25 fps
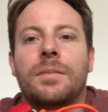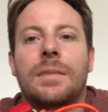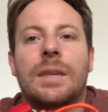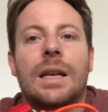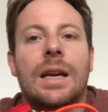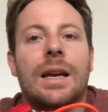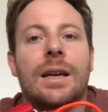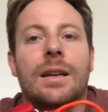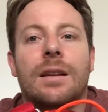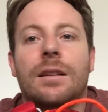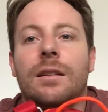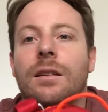
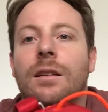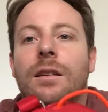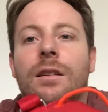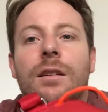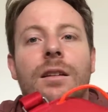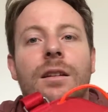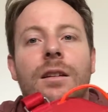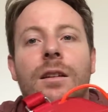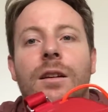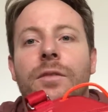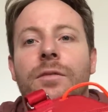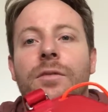and
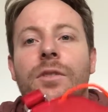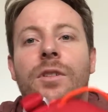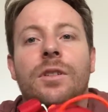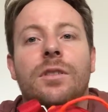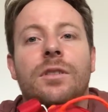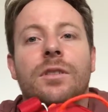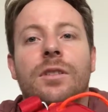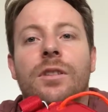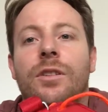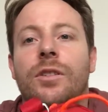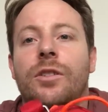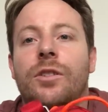I've
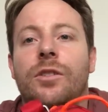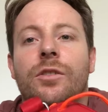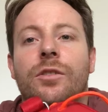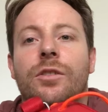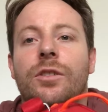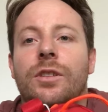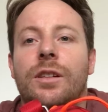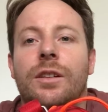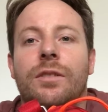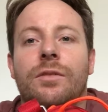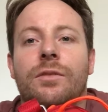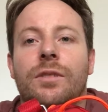noticed a
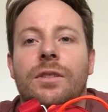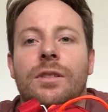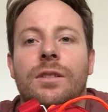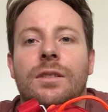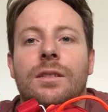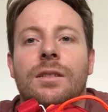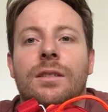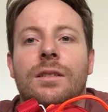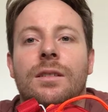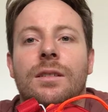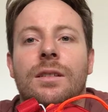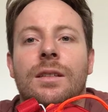huge
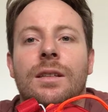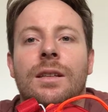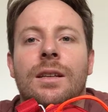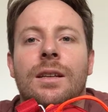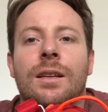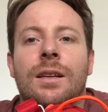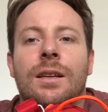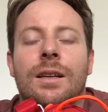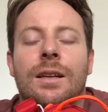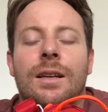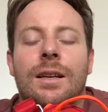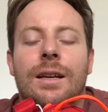difference.
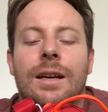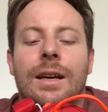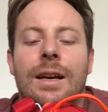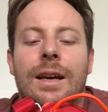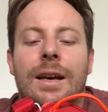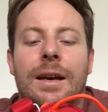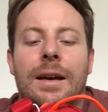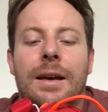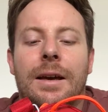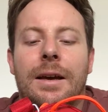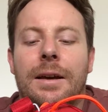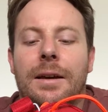
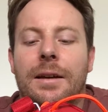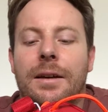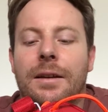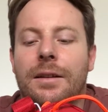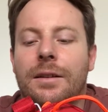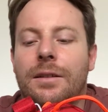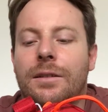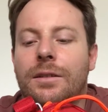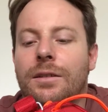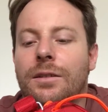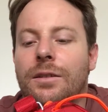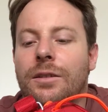The
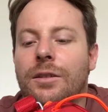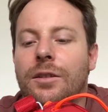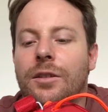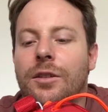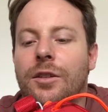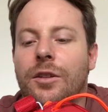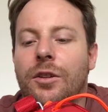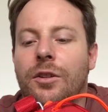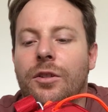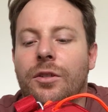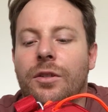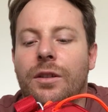
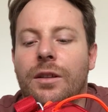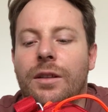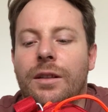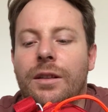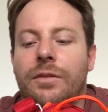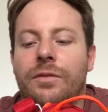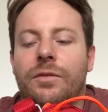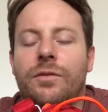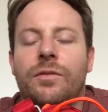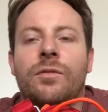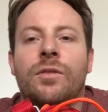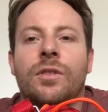
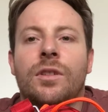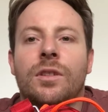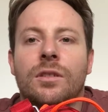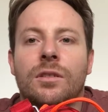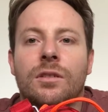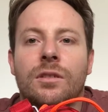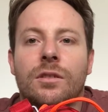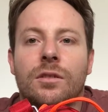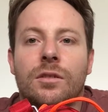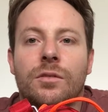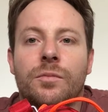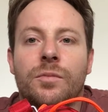lift feels
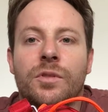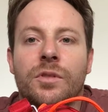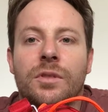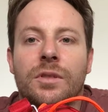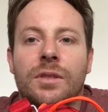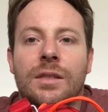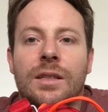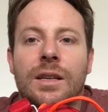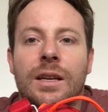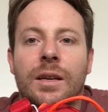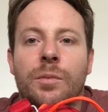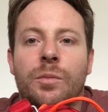a lot more
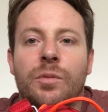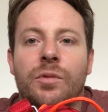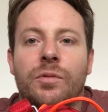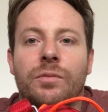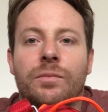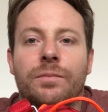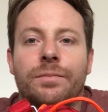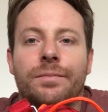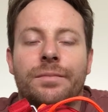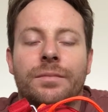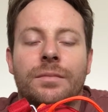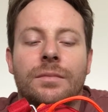stable.
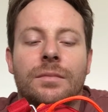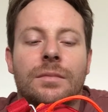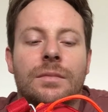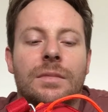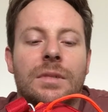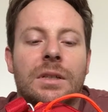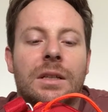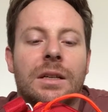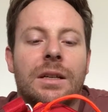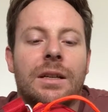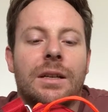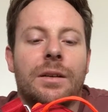
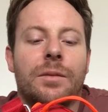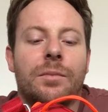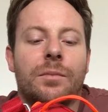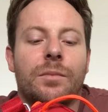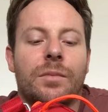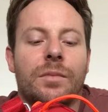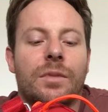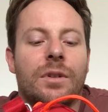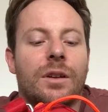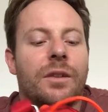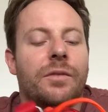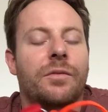
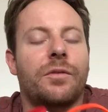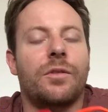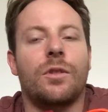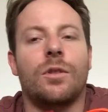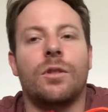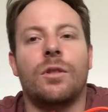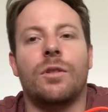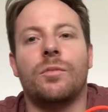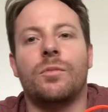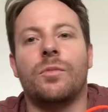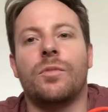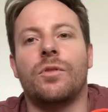I've got a
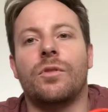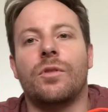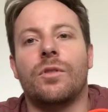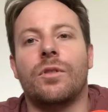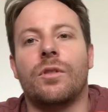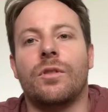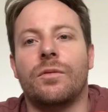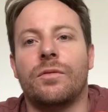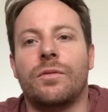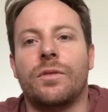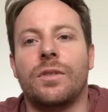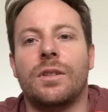lot more
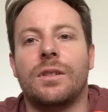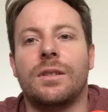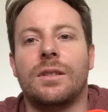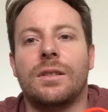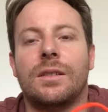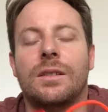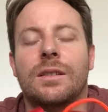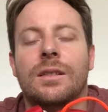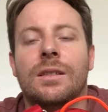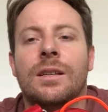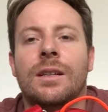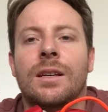
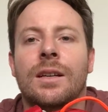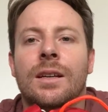confidence.